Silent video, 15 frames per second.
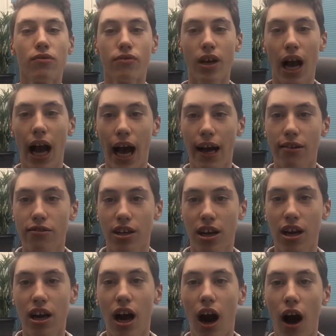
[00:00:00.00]
and
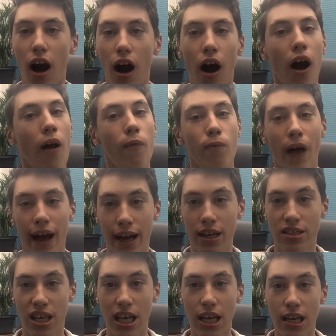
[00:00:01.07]
car
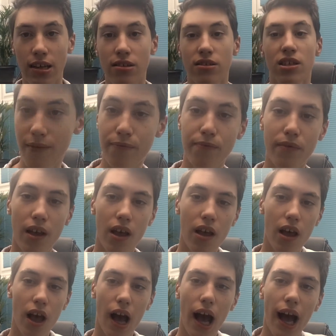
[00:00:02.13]
magazines.
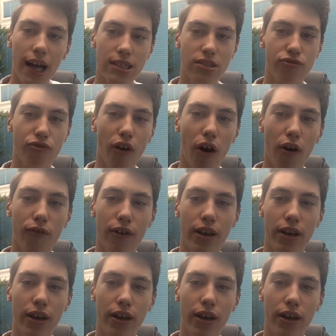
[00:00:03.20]
As for